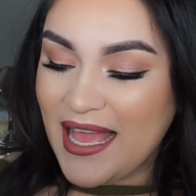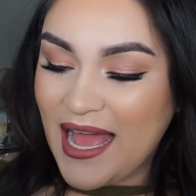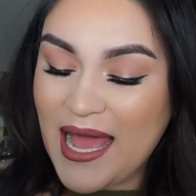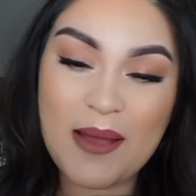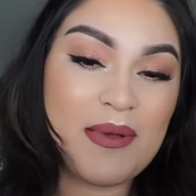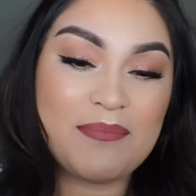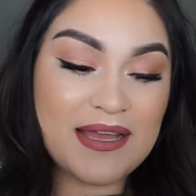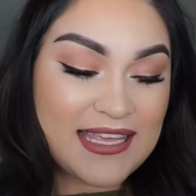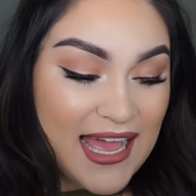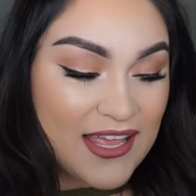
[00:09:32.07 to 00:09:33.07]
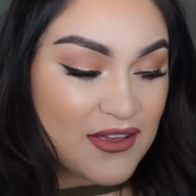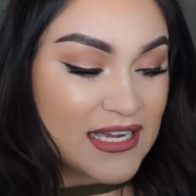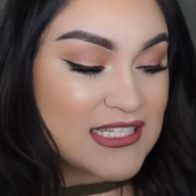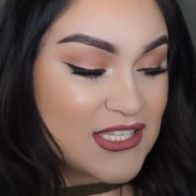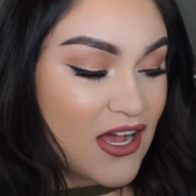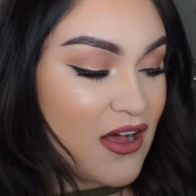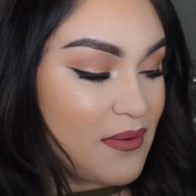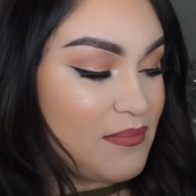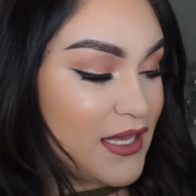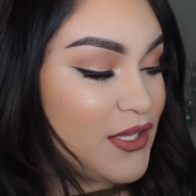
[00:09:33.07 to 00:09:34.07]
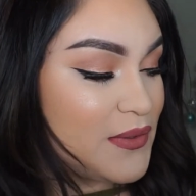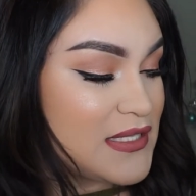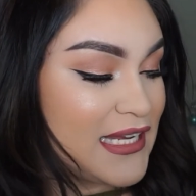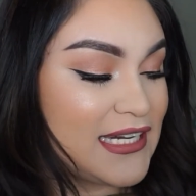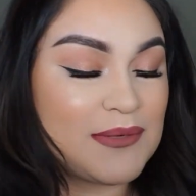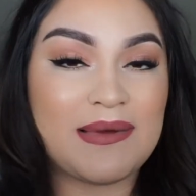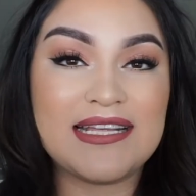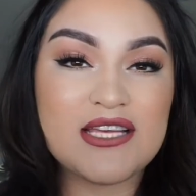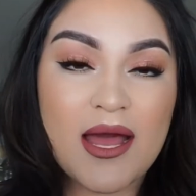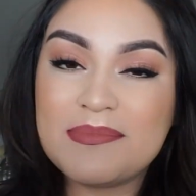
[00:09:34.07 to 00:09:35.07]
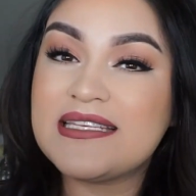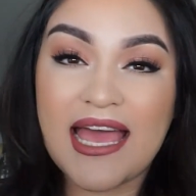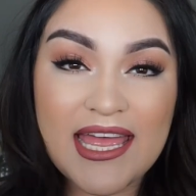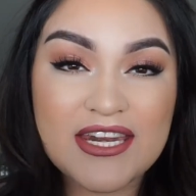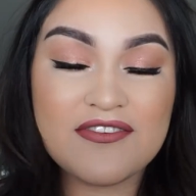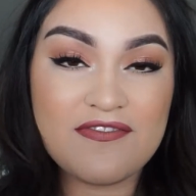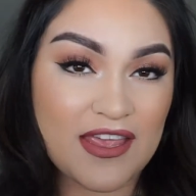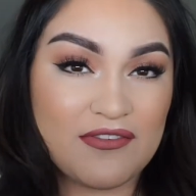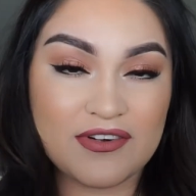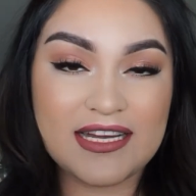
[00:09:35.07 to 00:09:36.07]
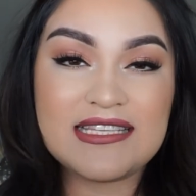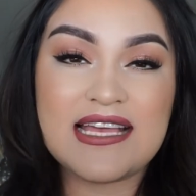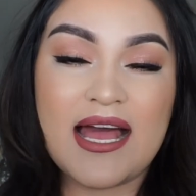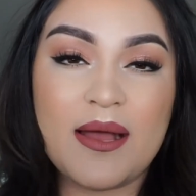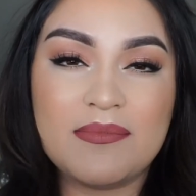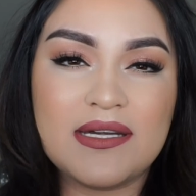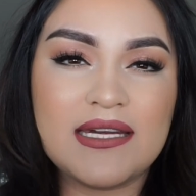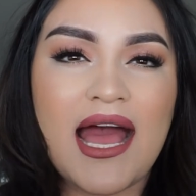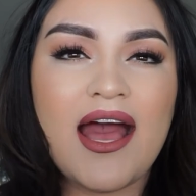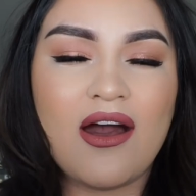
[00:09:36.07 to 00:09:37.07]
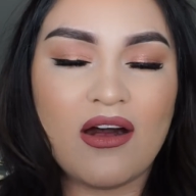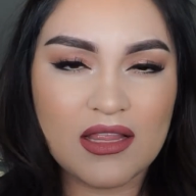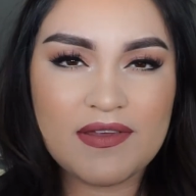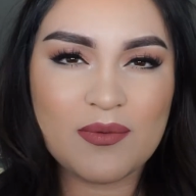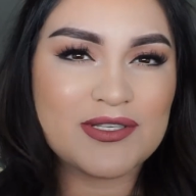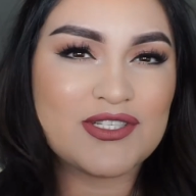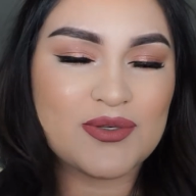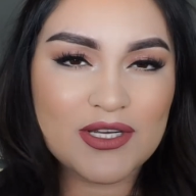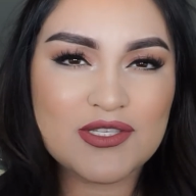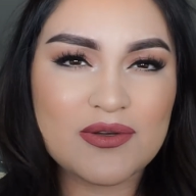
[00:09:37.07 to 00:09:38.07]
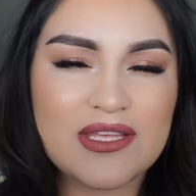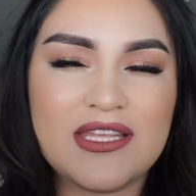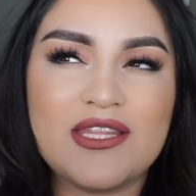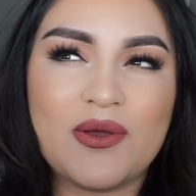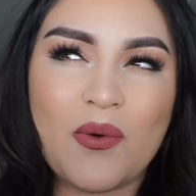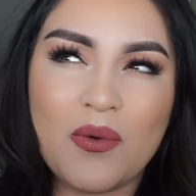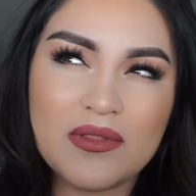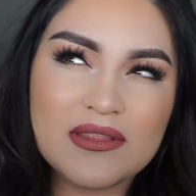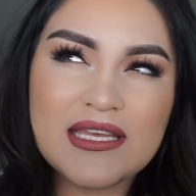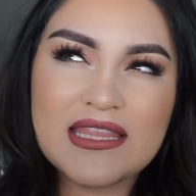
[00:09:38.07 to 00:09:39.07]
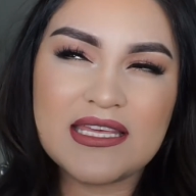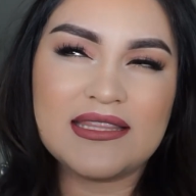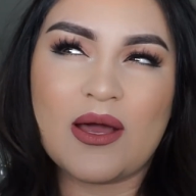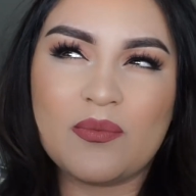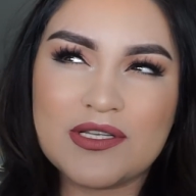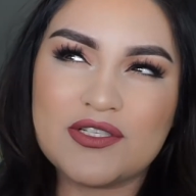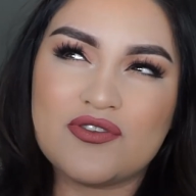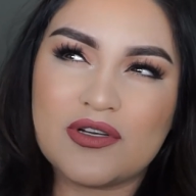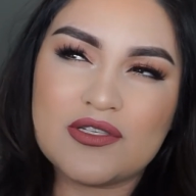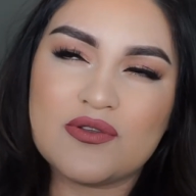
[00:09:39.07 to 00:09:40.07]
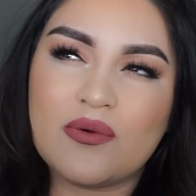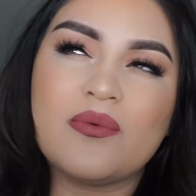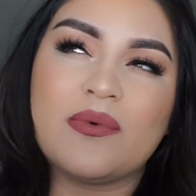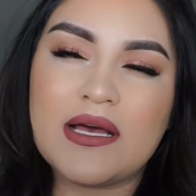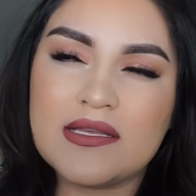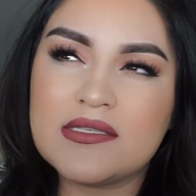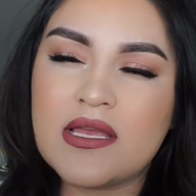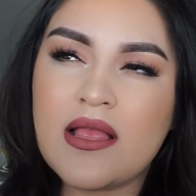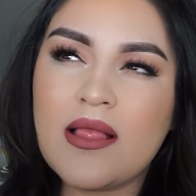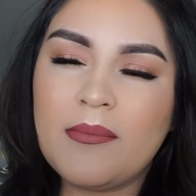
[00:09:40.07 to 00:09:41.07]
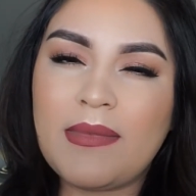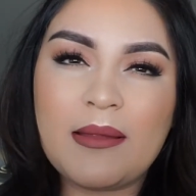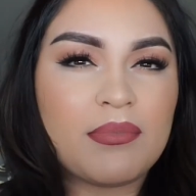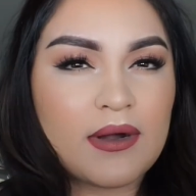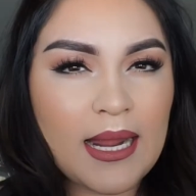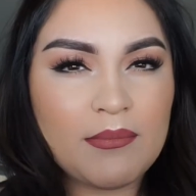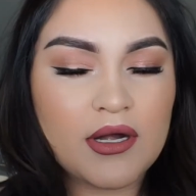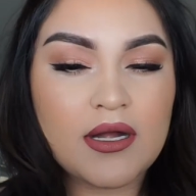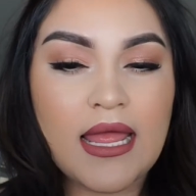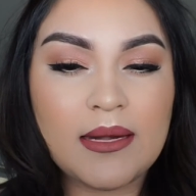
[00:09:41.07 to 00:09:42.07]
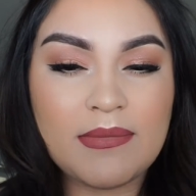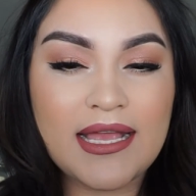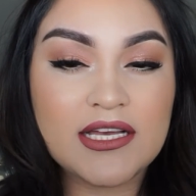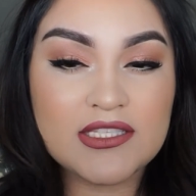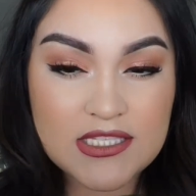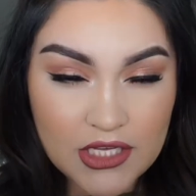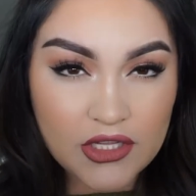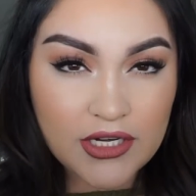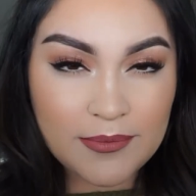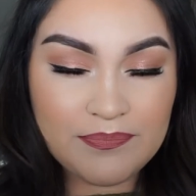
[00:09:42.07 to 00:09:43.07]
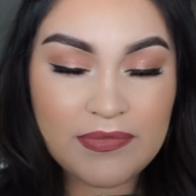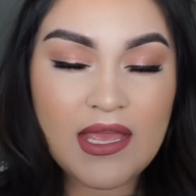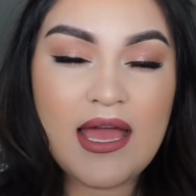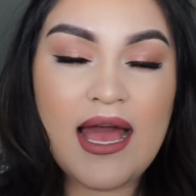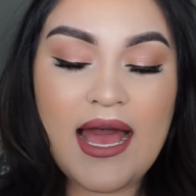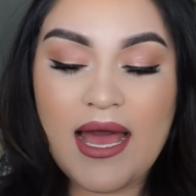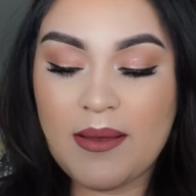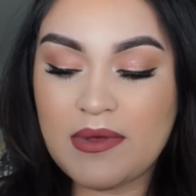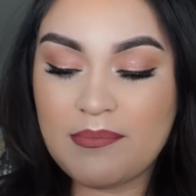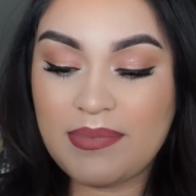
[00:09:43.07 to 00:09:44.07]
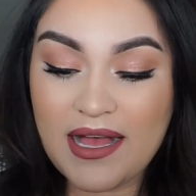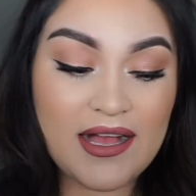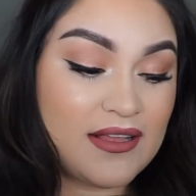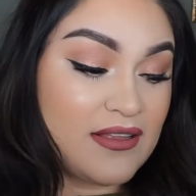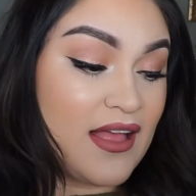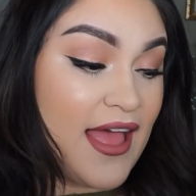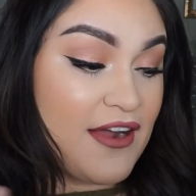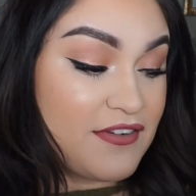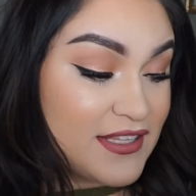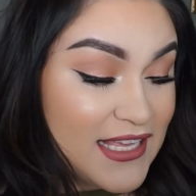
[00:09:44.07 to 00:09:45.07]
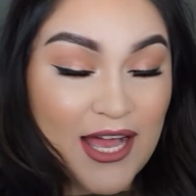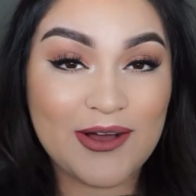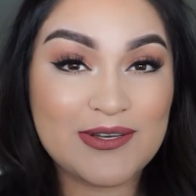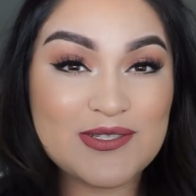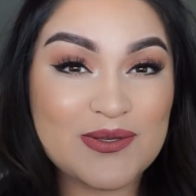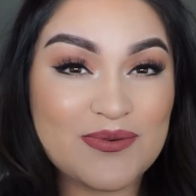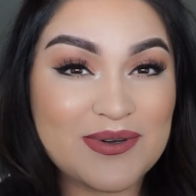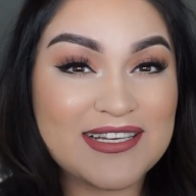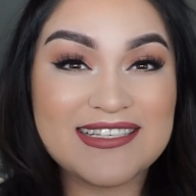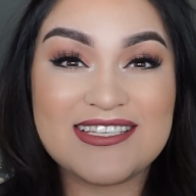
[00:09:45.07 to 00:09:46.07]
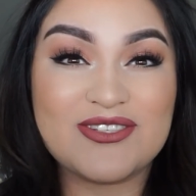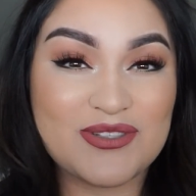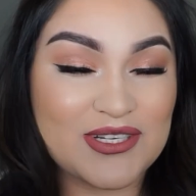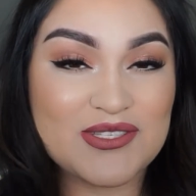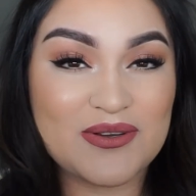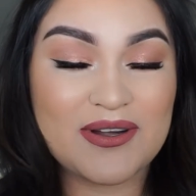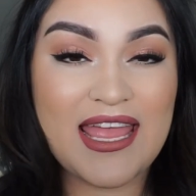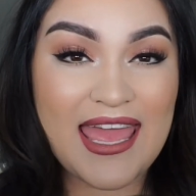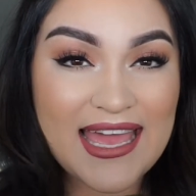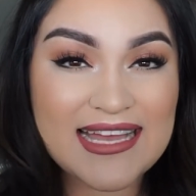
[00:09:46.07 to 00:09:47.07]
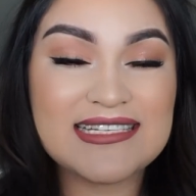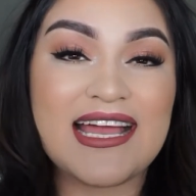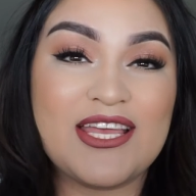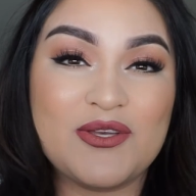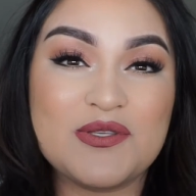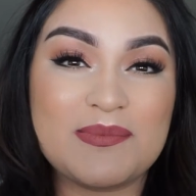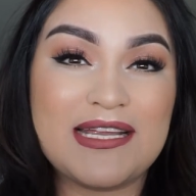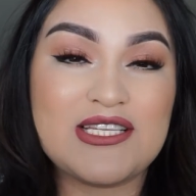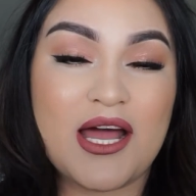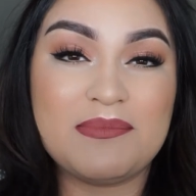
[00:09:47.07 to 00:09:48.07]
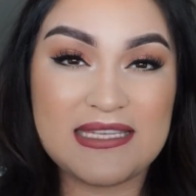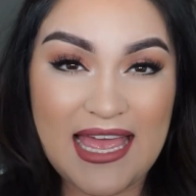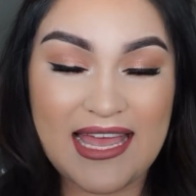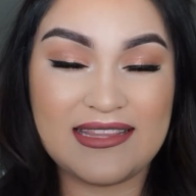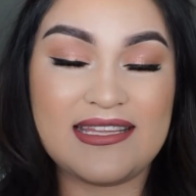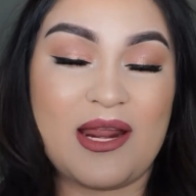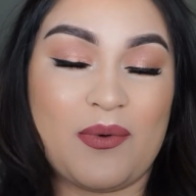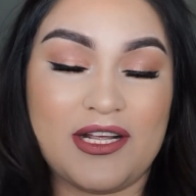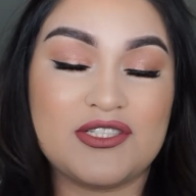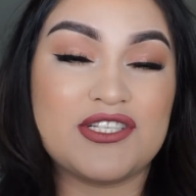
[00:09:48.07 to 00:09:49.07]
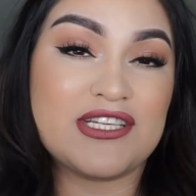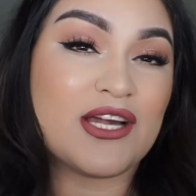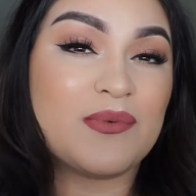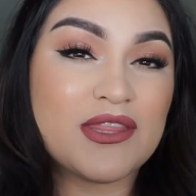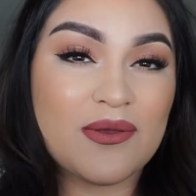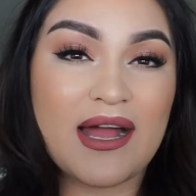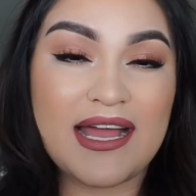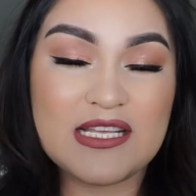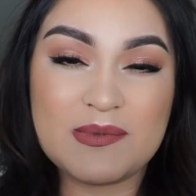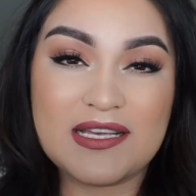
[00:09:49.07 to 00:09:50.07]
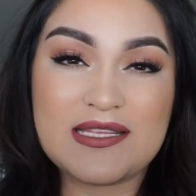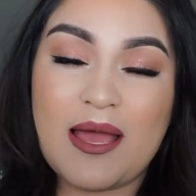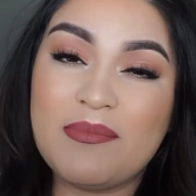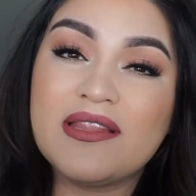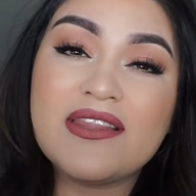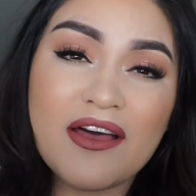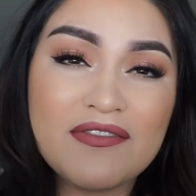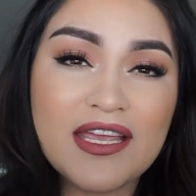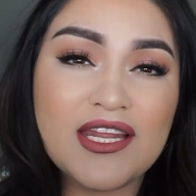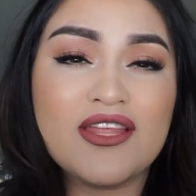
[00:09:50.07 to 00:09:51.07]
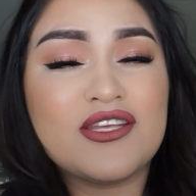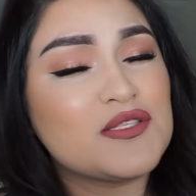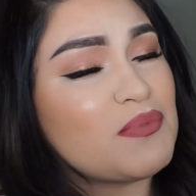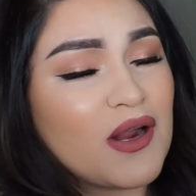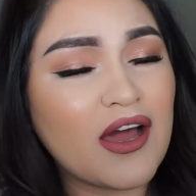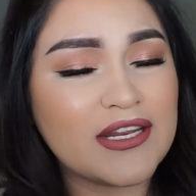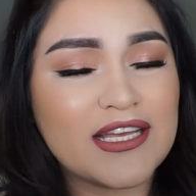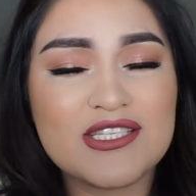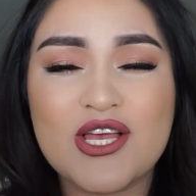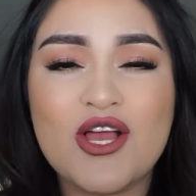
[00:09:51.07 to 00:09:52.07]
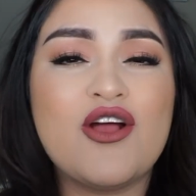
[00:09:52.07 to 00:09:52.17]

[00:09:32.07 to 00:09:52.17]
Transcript: but yeah, you guys saw me using my top 10 favorite. Not all of it was was drugstore. I think the only thing that wasn't drugstore was my primer and my concealer, but everything else was drugstore, and I used my top 10 that I wanted to share with you guys because I've been loving these products